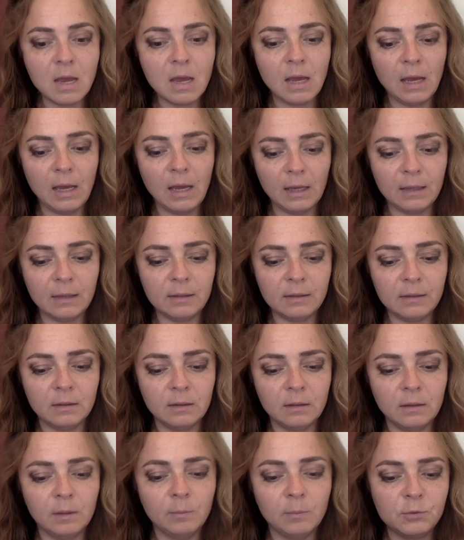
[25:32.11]
And
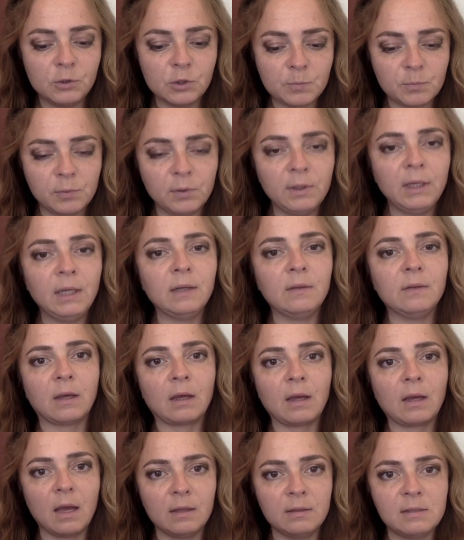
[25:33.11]
just putting in the
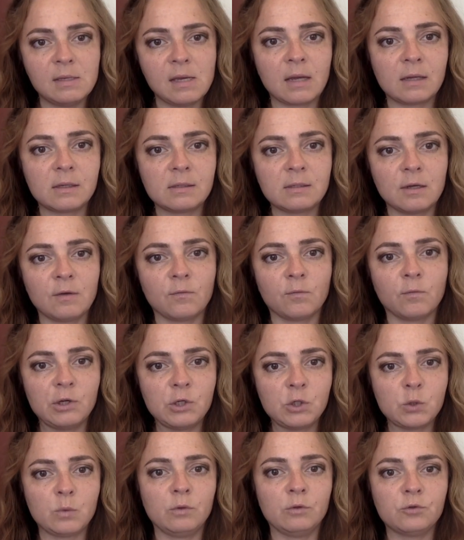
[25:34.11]
context of
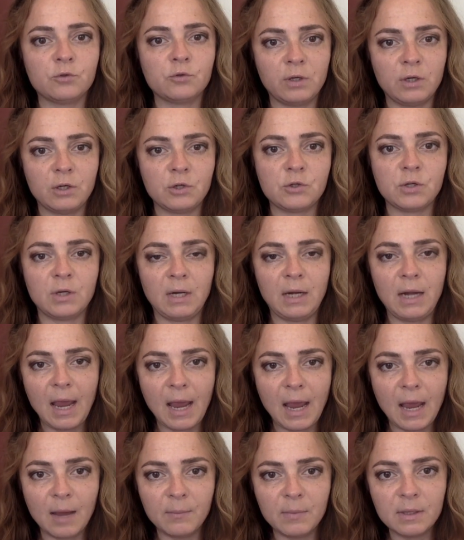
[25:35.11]
ritual, tradition, and
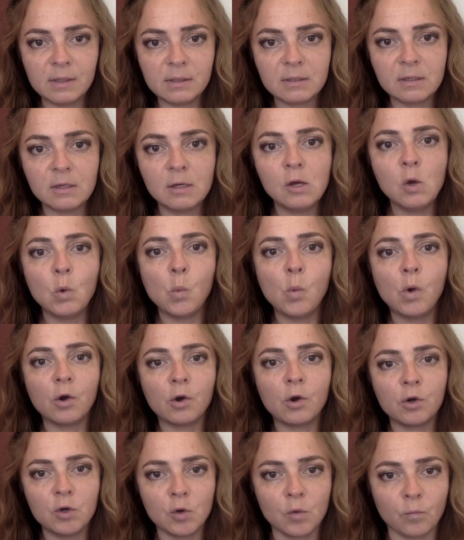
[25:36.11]
habit, what
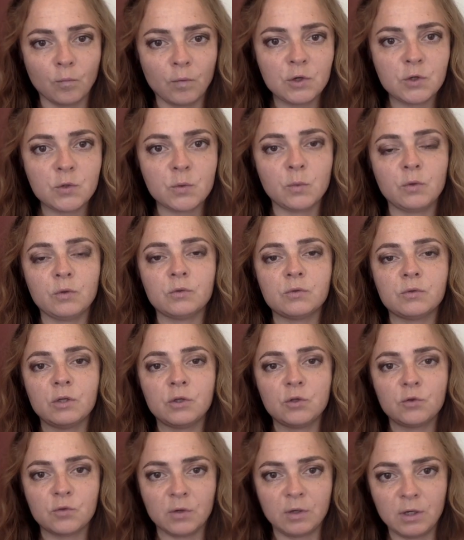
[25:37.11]
are your rituals,
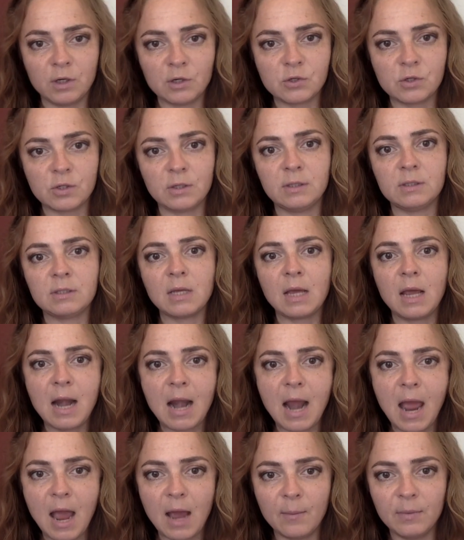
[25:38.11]
traditions,
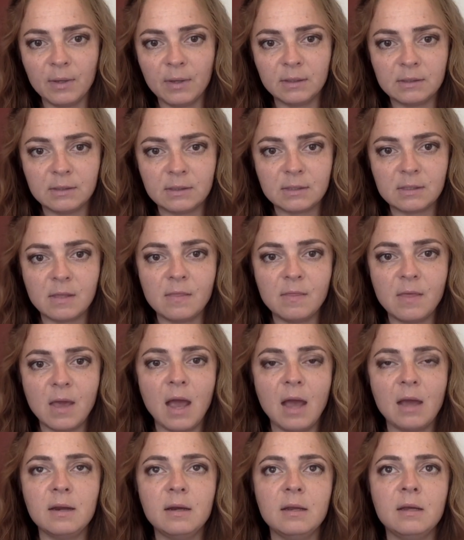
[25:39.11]
and habits
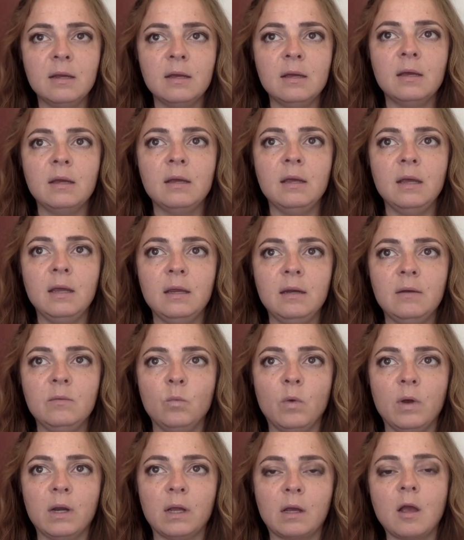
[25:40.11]
that,
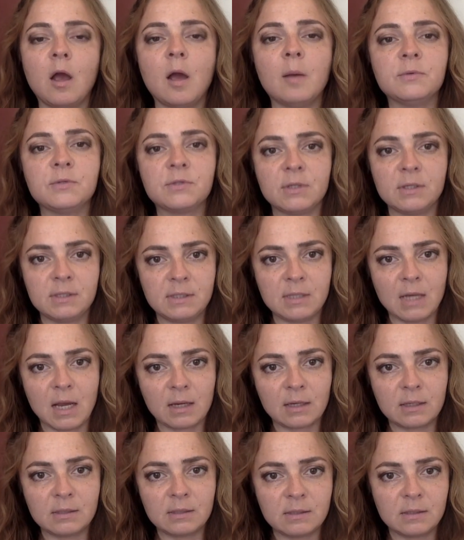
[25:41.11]
when it comes to
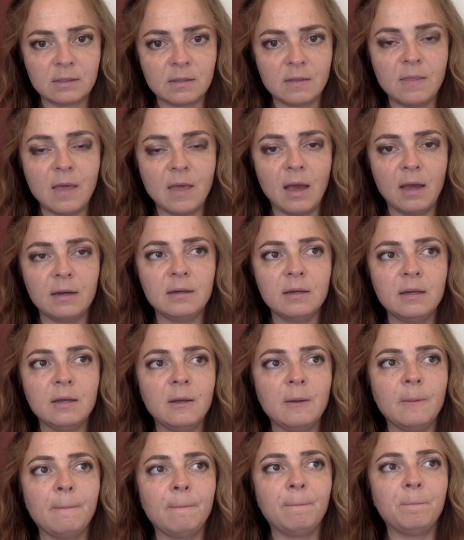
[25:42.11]
sex, that
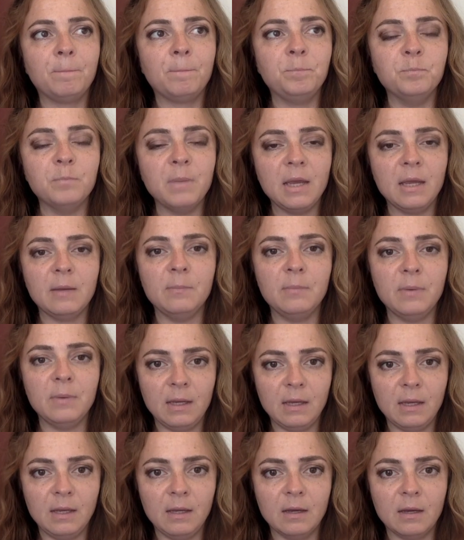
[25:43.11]
may
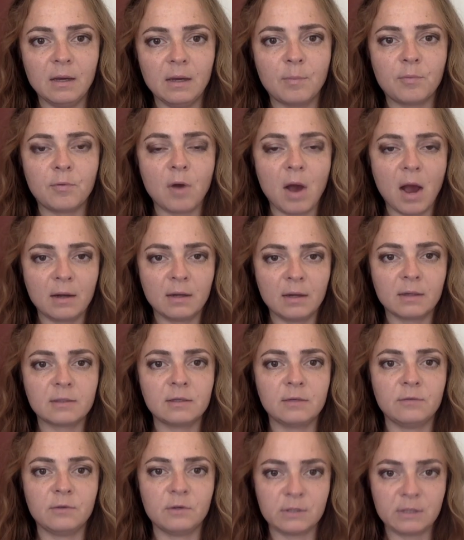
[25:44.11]
be a product
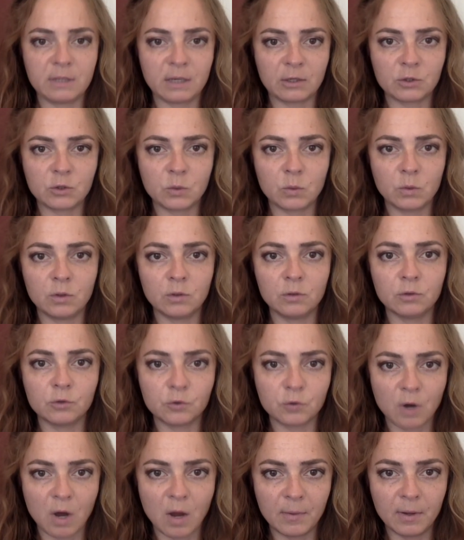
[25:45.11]
of your sexual
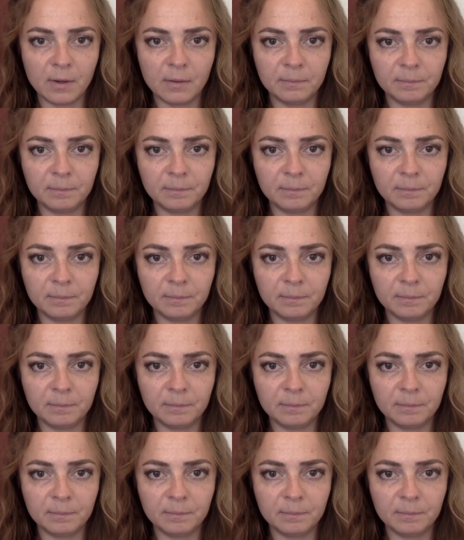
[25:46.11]
trauma?